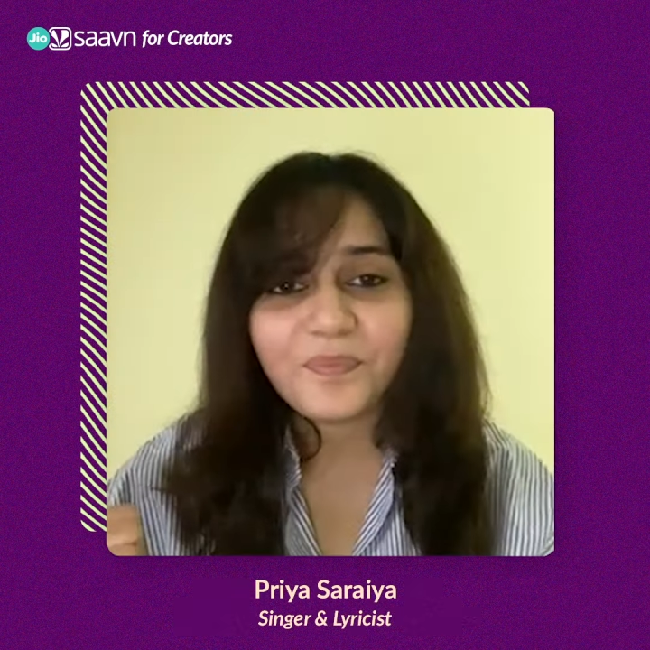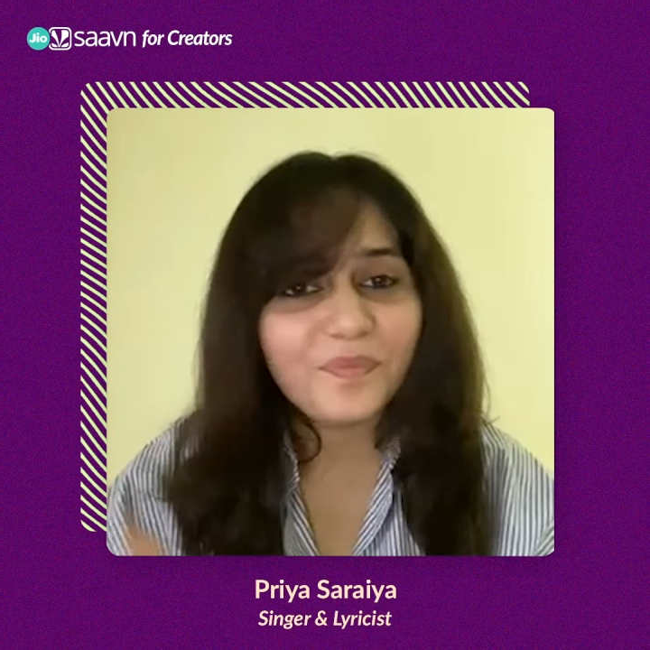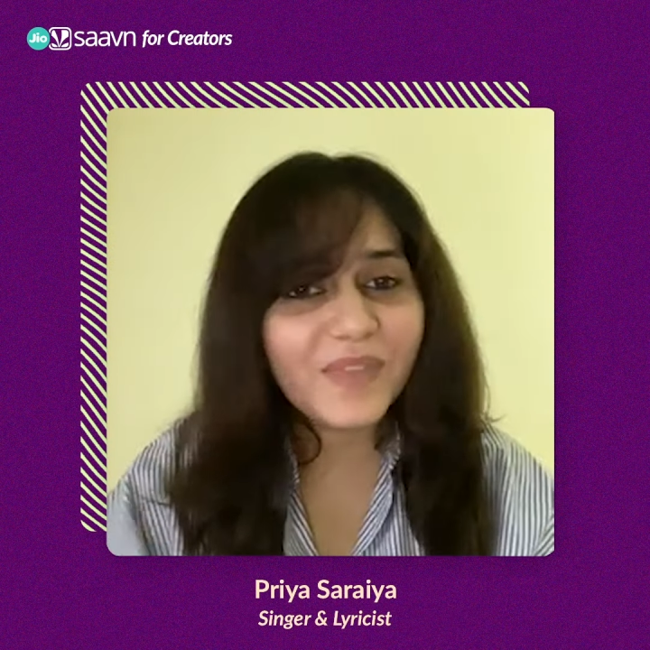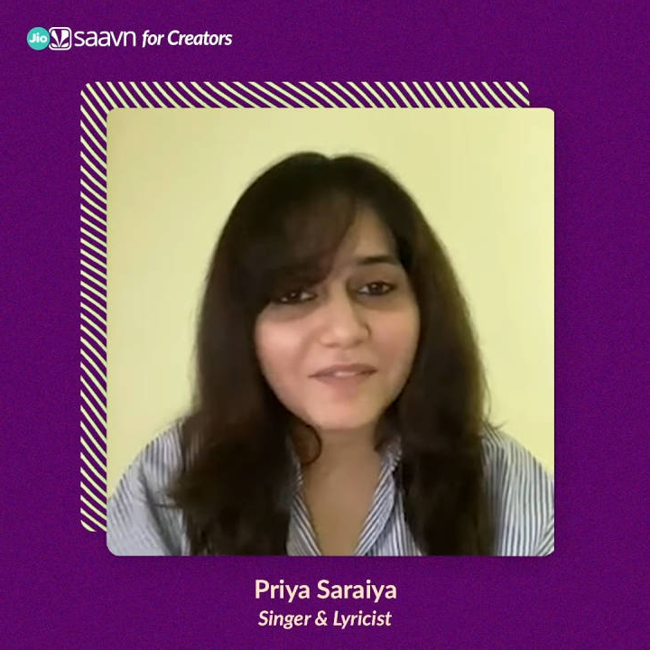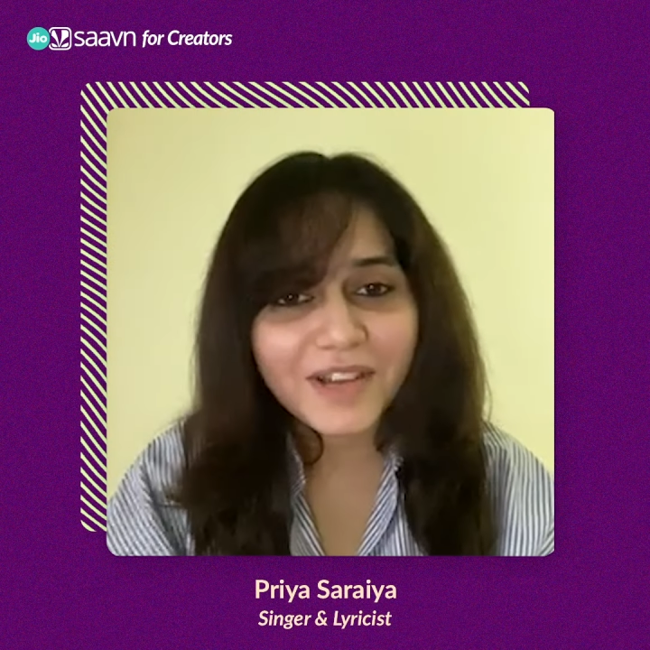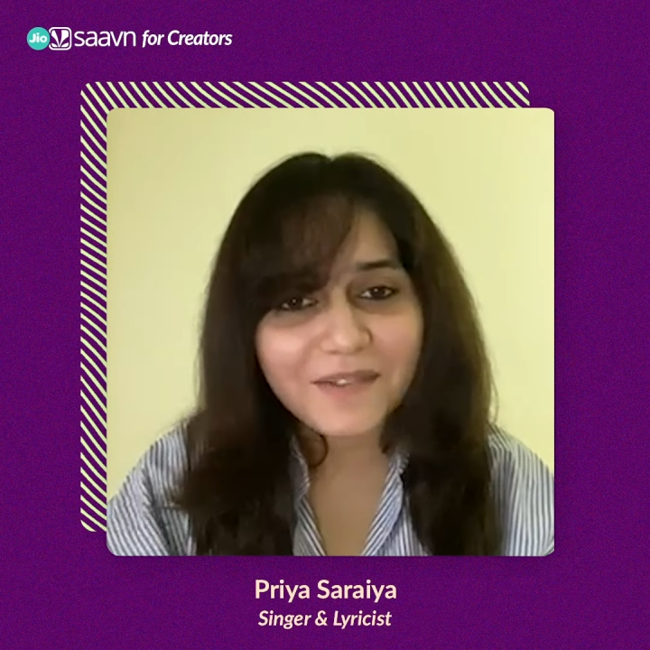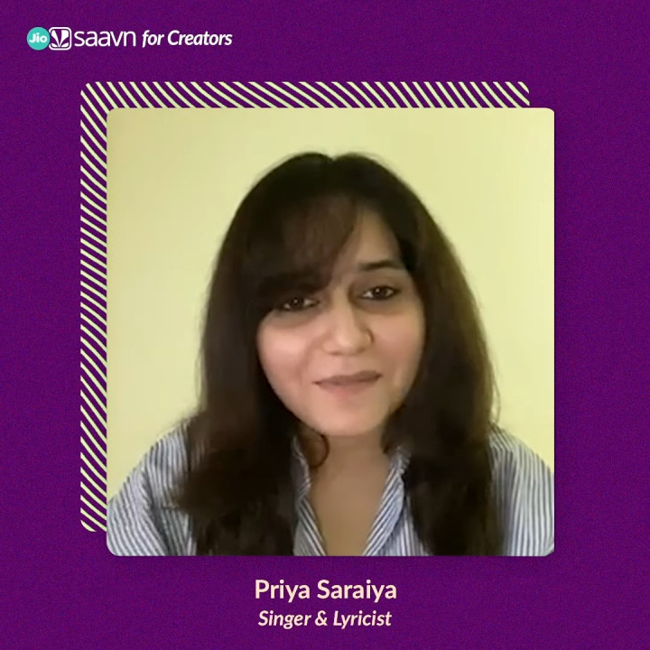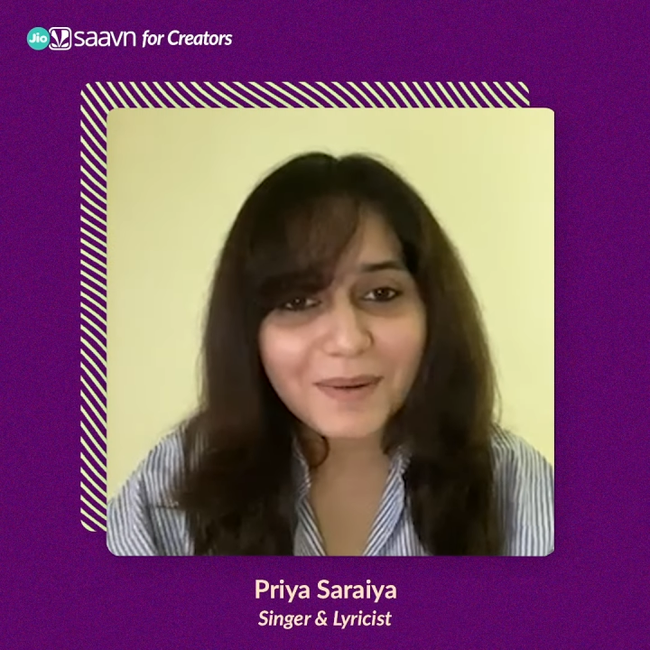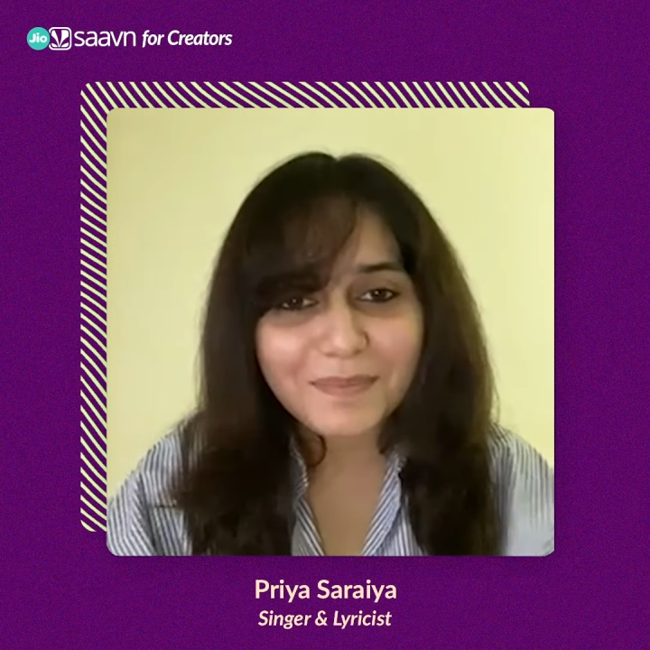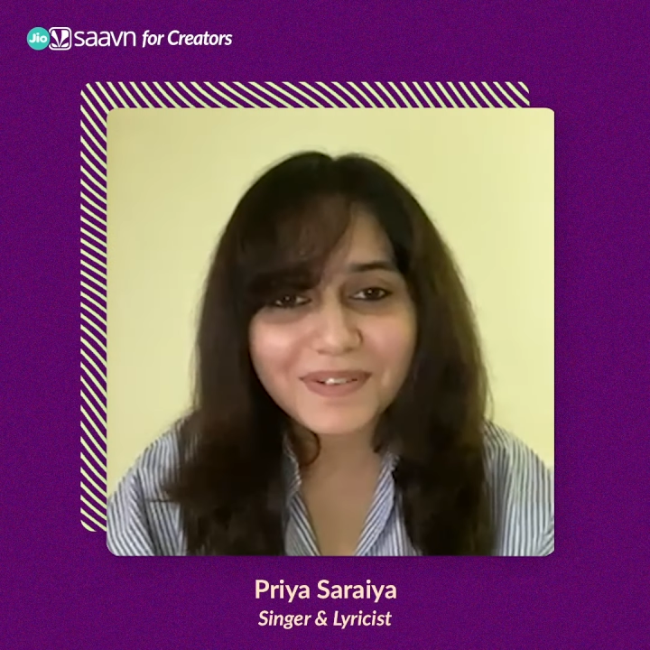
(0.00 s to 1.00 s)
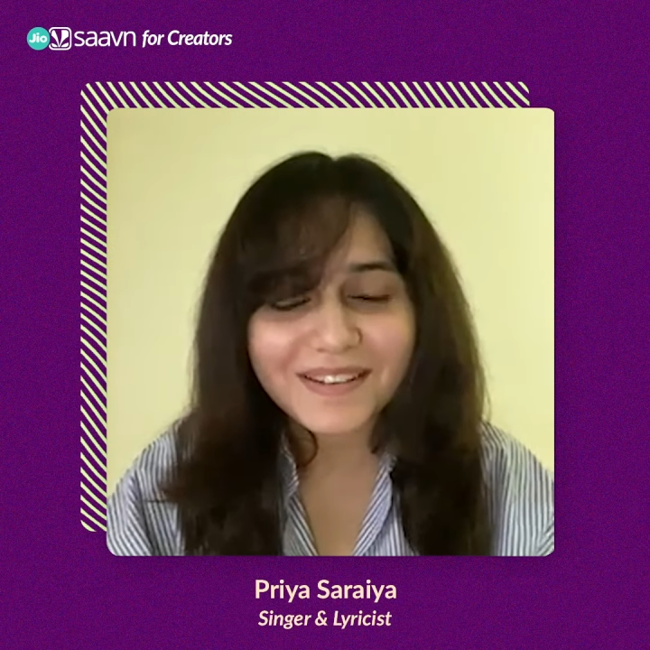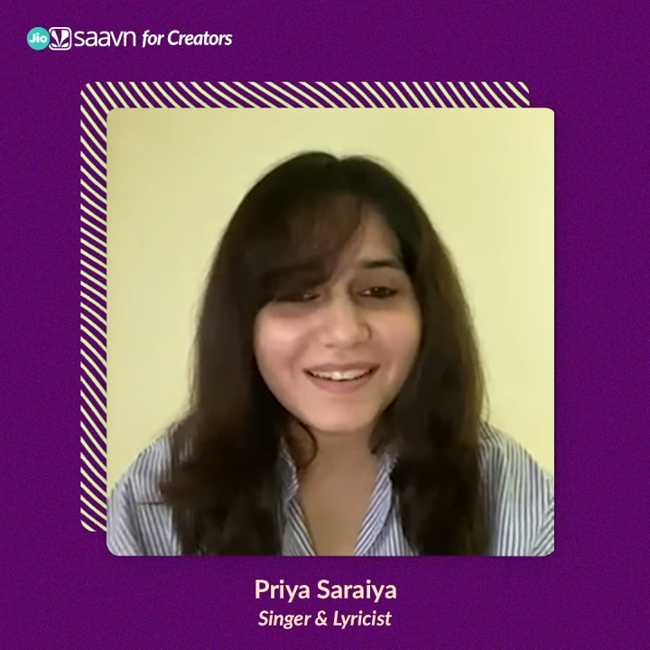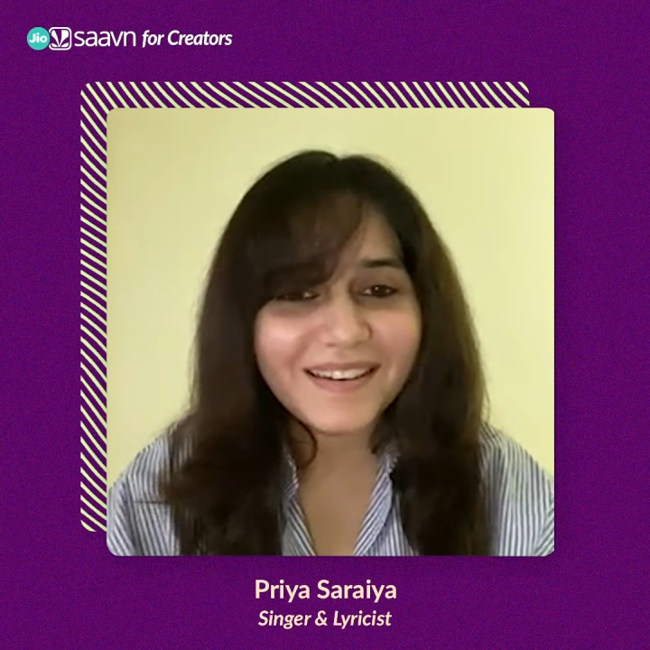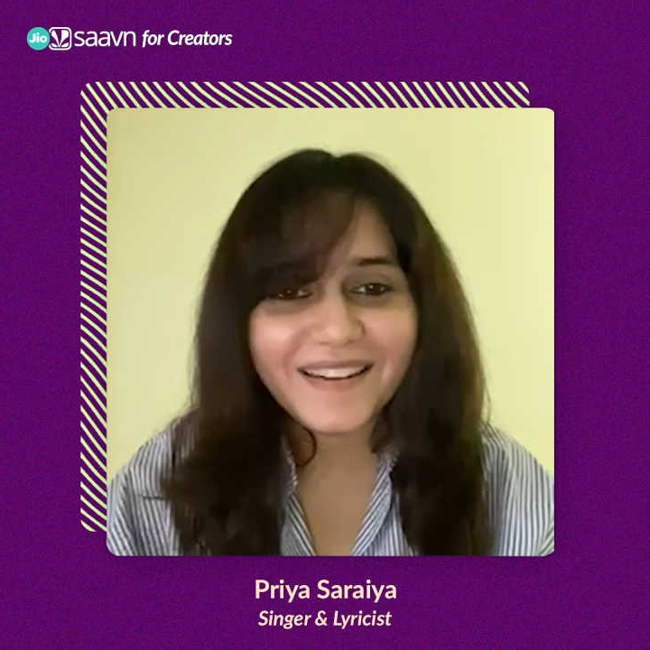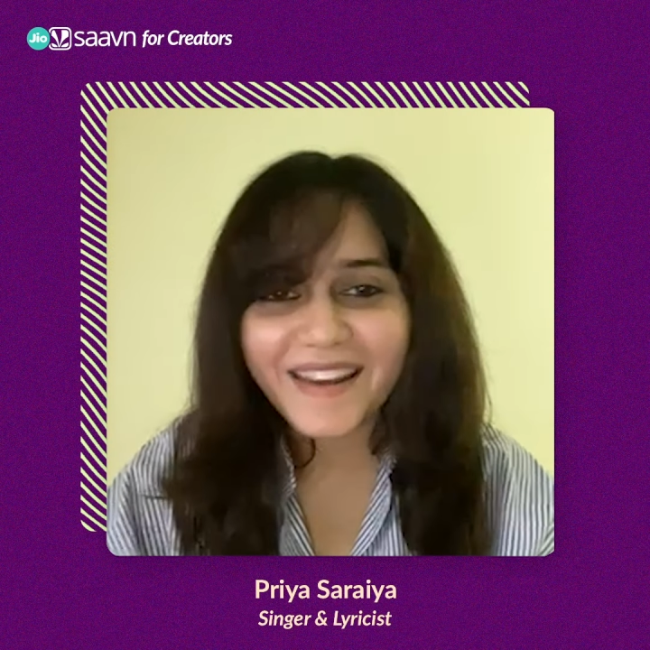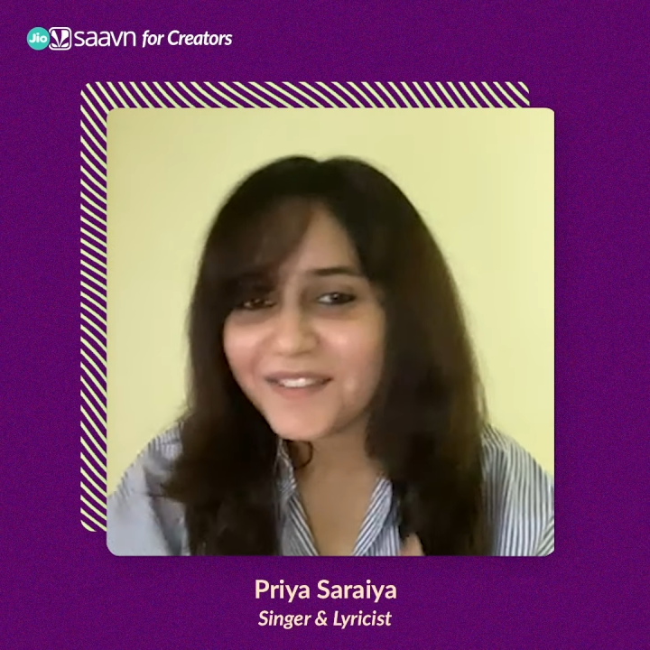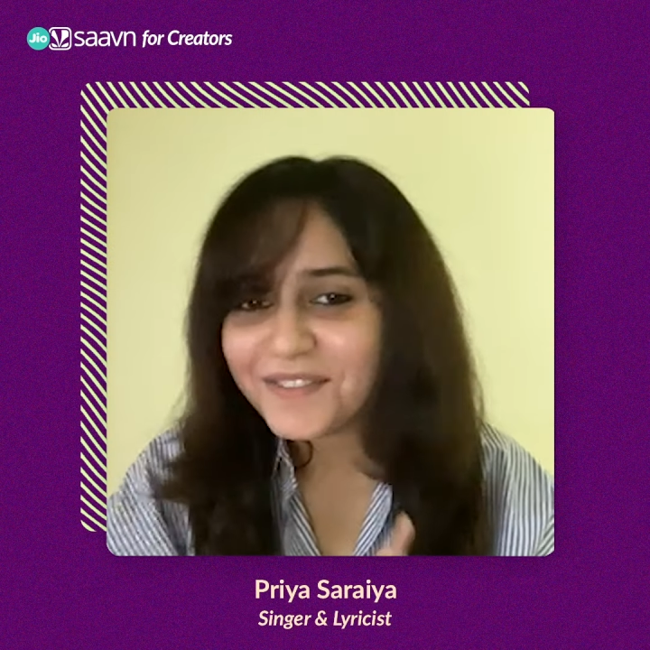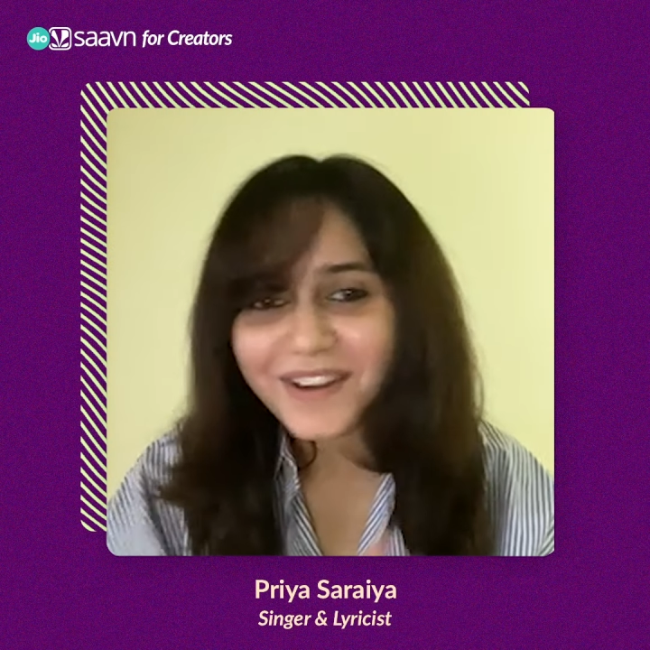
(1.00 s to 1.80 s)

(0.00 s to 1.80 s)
Never give up never,